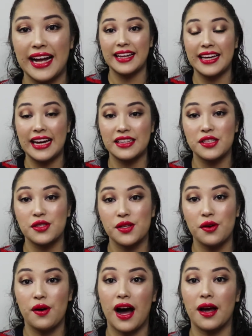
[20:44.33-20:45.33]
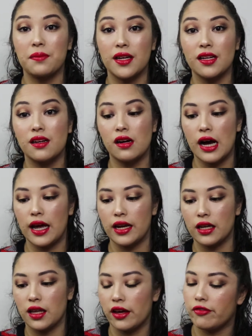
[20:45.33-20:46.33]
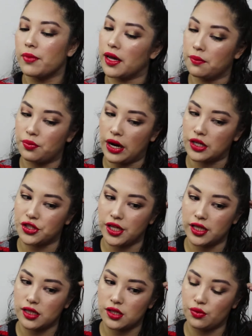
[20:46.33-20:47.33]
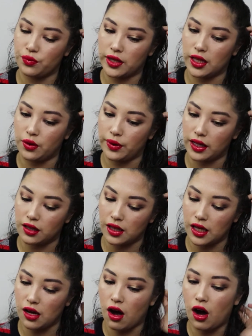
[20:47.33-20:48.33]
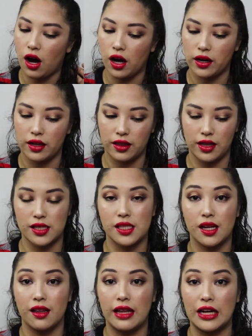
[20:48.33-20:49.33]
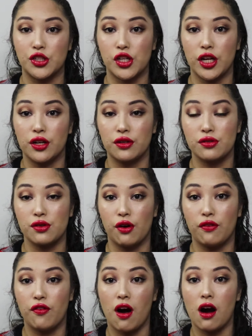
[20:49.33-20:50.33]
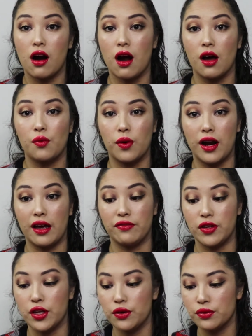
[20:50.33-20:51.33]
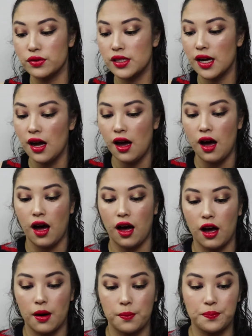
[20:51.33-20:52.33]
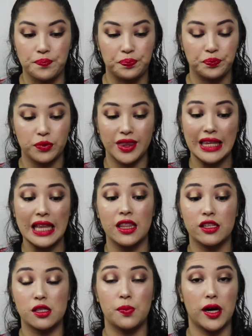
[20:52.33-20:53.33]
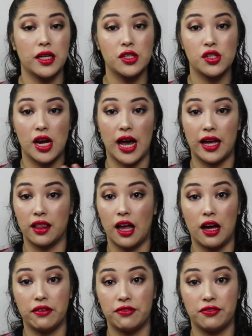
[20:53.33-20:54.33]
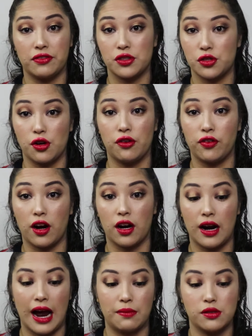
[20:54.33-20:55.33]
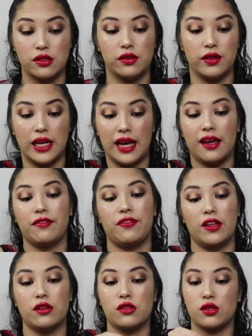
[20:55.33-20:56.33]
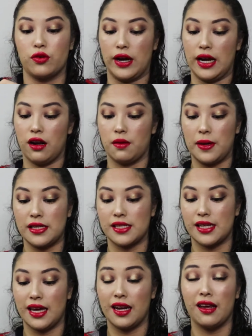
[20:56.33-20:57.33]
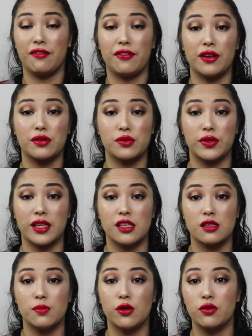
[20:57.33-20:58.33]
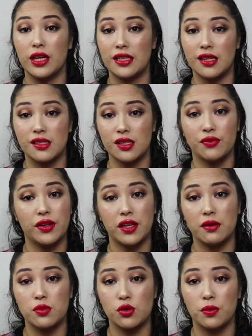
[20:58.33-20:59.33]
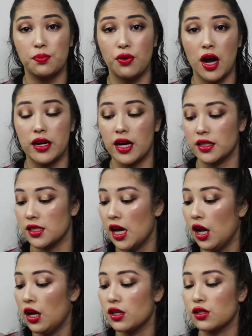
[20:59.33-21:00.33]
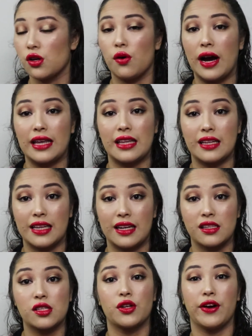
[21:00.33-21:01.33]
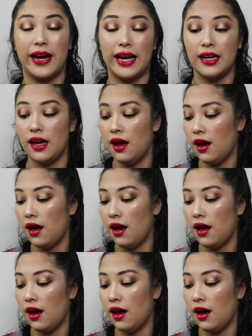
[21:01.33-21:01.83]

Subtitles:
AllyCats, so I'm going to go ahead and give my impressions really quickly on this collection so far, on what I've used. The sponge I love so far, absolutely. It feels great on my skin. It feels really smooth. It doesn't really absorb product, so I think that it's great.